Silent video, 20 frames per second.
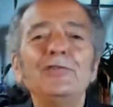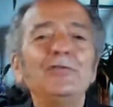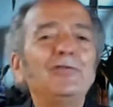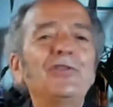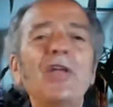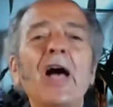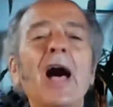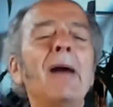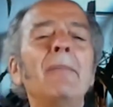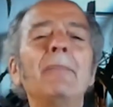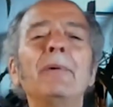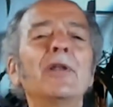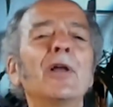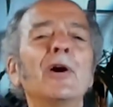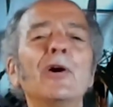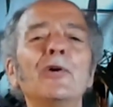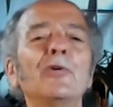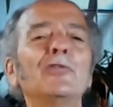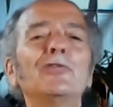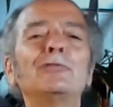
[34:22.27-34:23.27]

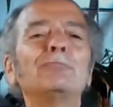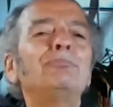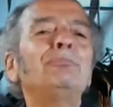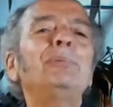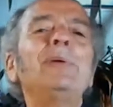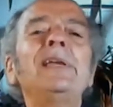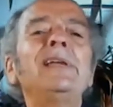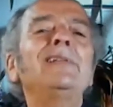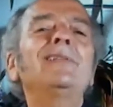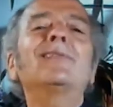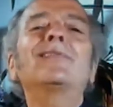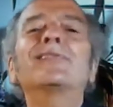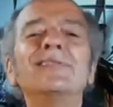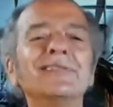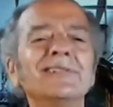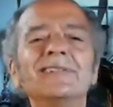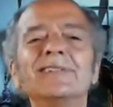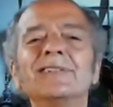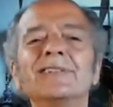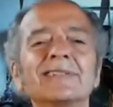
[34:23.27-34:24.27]
Domino's pizza.